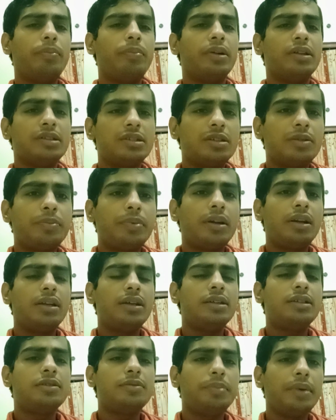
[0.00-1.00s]
principle
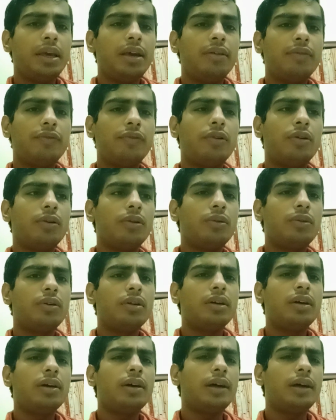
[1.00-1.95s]
is being followed.